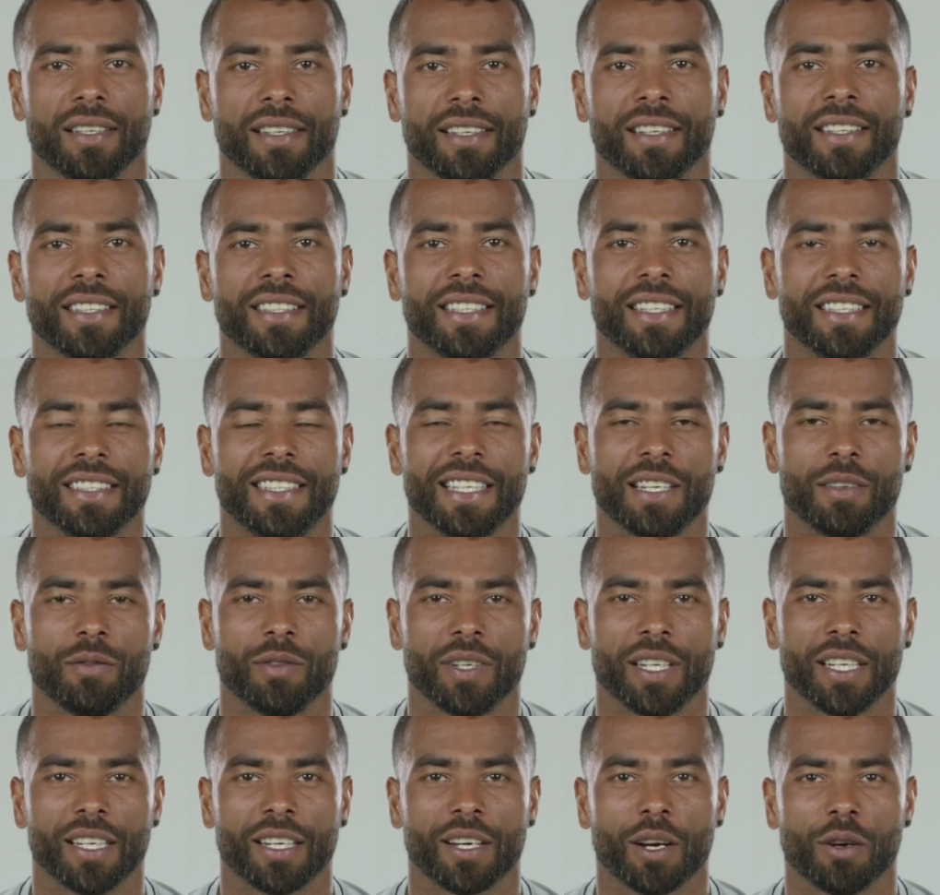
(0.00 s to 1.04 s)
it didn't
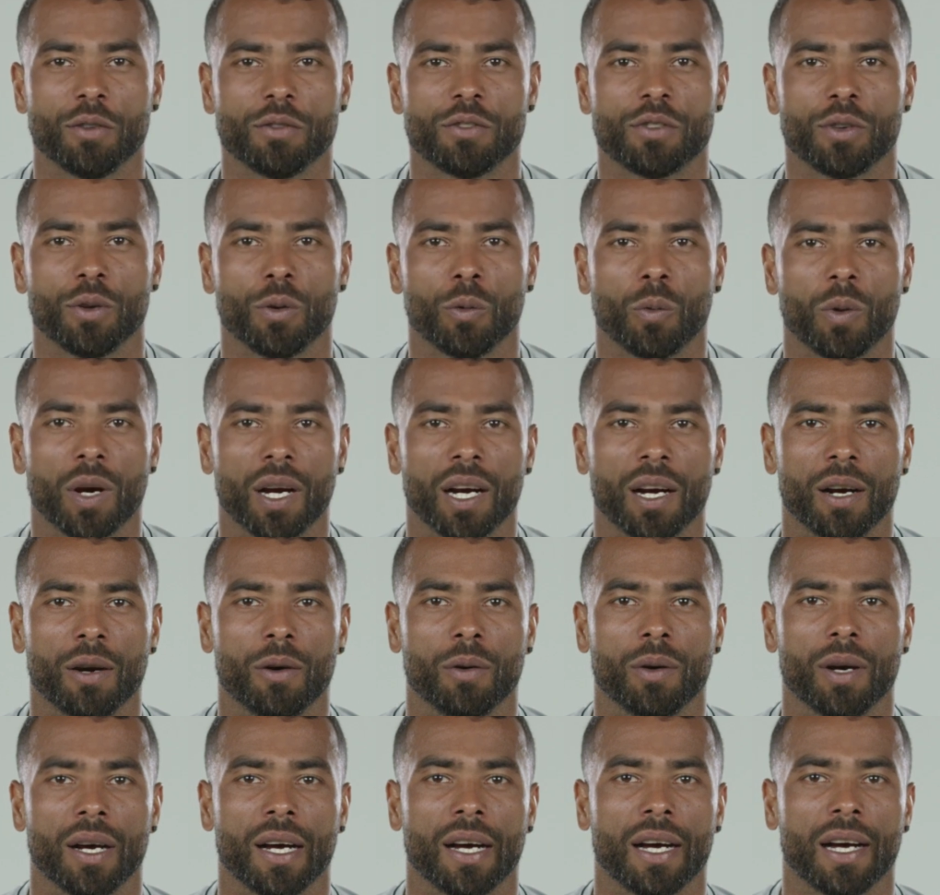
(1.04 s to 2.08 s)
really go too
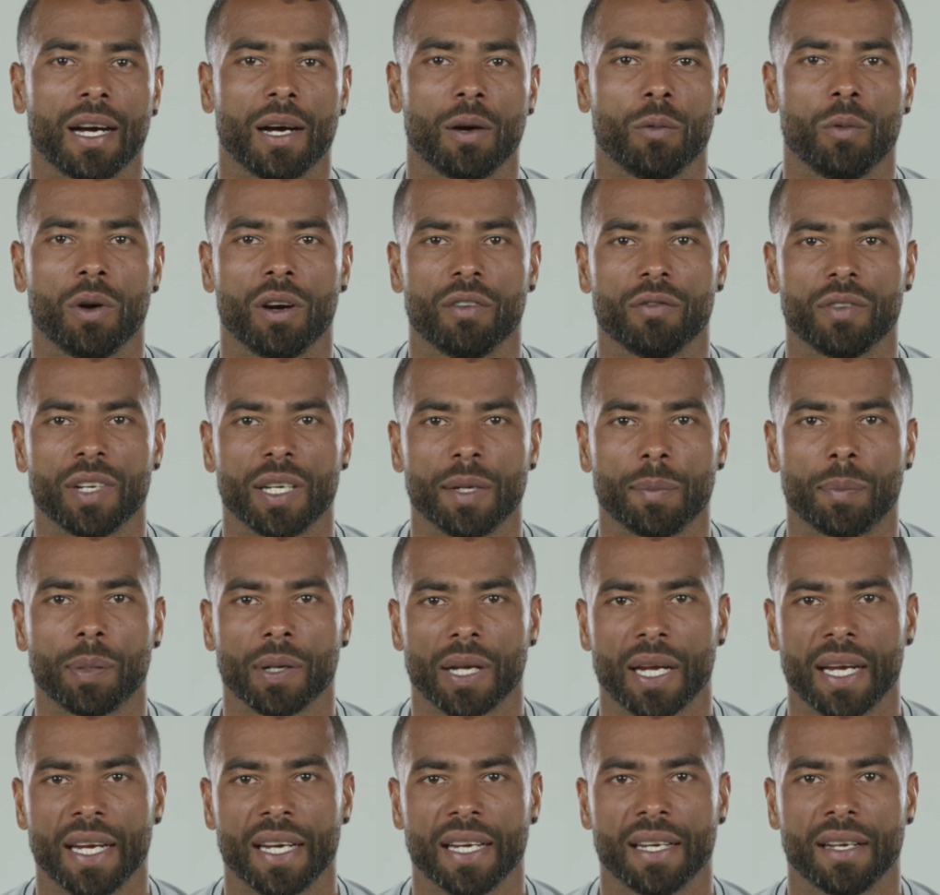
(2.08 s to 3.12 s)
well. I weren't really
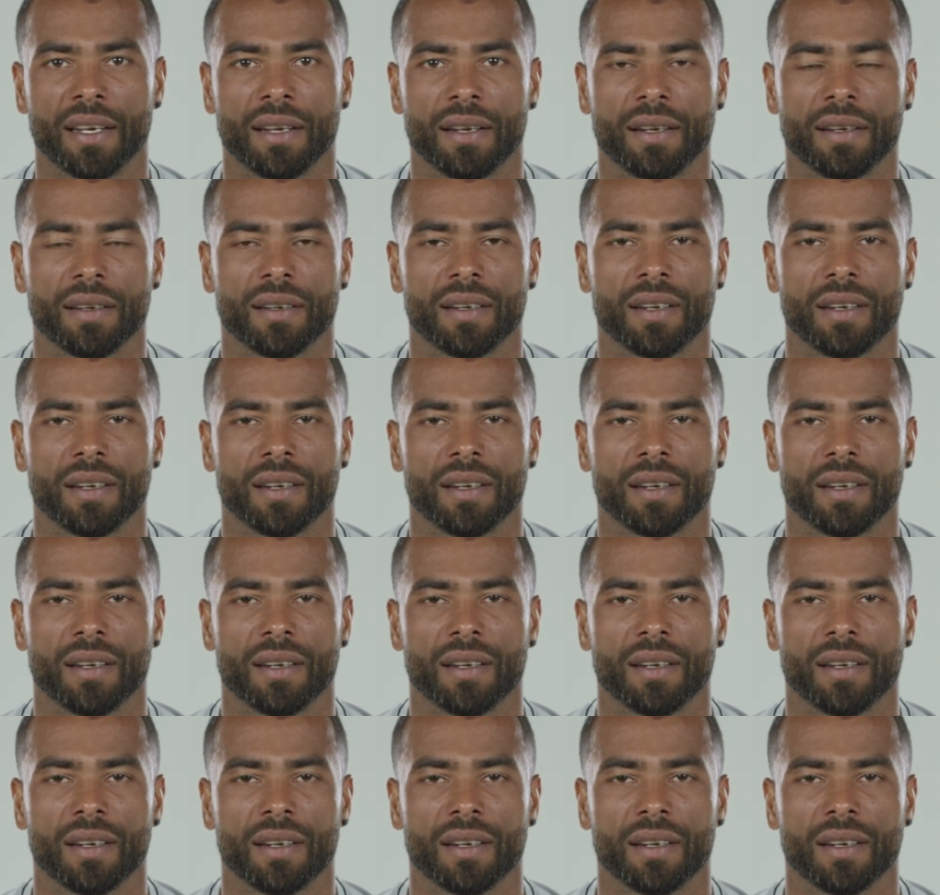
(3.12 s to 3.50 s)
playing.